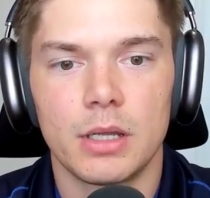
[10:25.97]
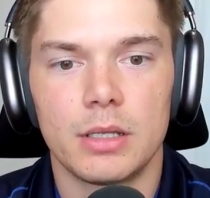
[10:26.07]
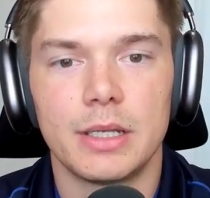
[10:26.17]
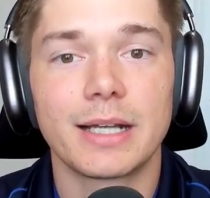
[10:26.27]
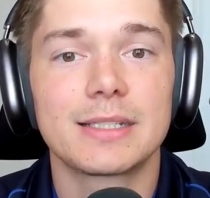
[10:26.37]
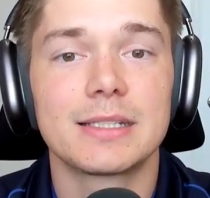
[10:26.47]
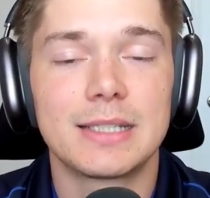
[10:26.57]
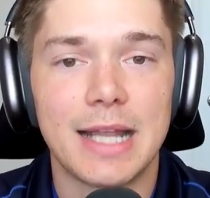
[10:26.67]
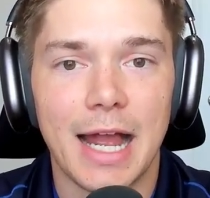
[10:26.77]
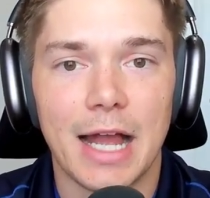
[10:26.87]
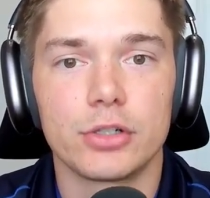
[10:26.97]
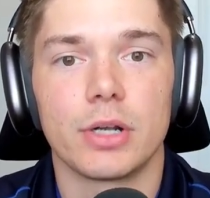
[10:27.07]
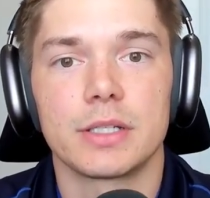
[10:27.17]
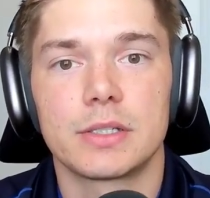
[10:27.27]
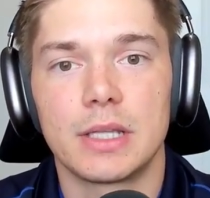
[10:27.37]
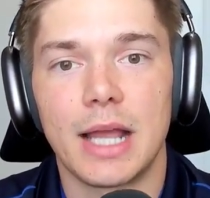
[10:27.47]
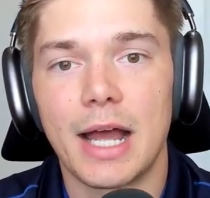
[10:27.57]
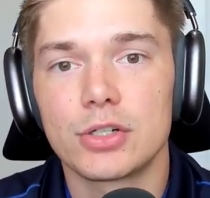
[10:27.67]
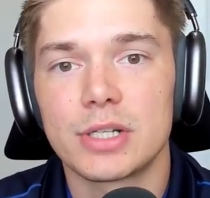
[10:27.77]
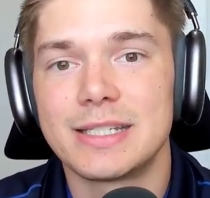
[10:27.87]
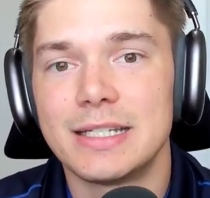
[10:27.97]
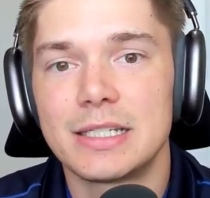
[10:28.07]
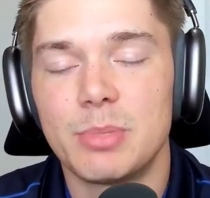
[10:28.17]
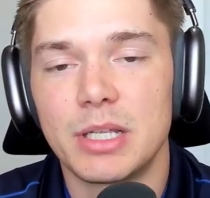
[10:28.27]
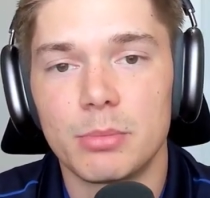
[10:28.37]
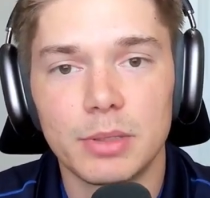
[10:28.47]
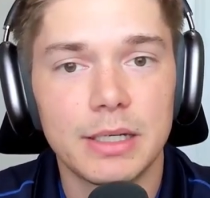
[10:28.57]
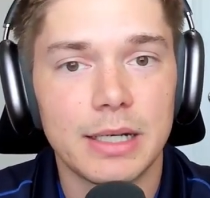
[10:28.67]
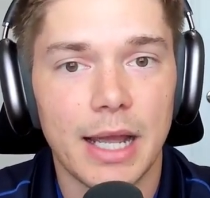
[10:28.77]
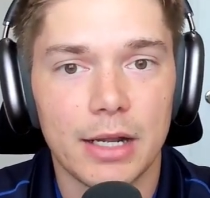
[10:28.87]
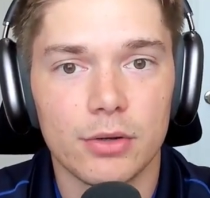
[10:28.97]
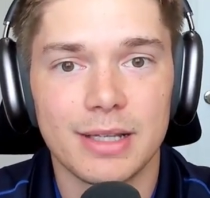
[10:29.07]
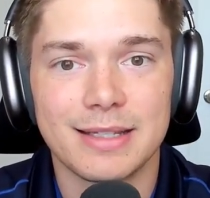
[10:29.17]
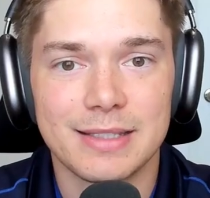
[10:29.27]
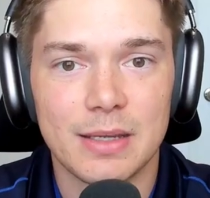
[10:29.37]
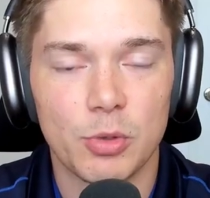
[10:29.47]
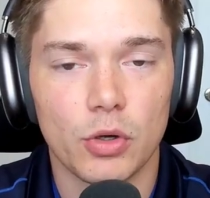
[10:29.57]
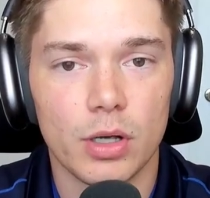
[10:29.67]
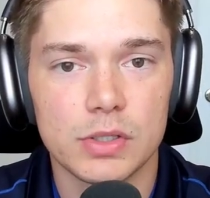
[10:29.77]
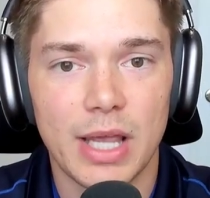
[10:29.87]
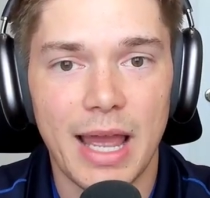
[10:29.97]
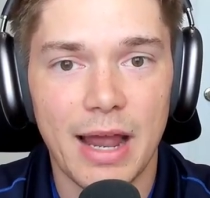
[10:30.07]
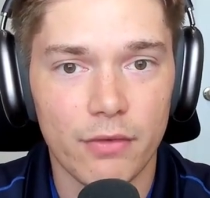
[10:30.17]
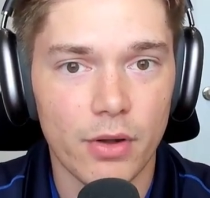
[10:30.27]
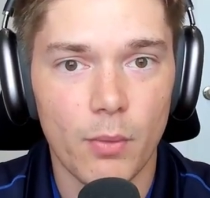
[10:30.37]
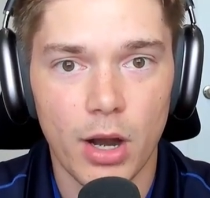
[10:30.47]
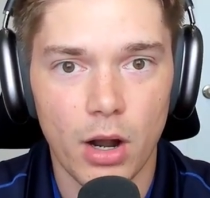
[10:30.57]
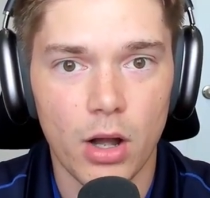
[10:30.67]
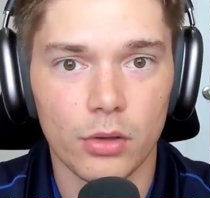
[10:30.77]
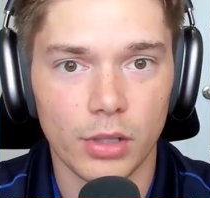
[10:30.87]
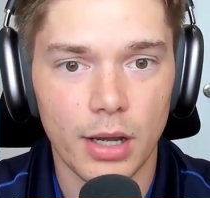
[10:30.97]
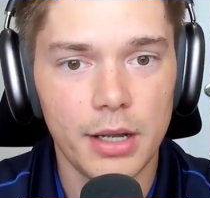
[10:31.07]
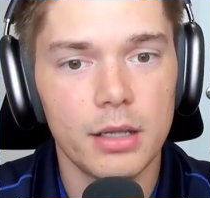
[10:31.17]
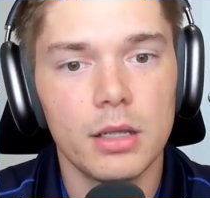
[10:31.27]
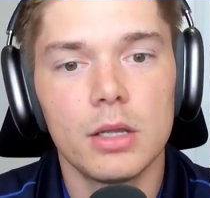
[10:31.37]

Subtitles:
Next is the address. The address needs to be complete and accurate and the same across everywhere online.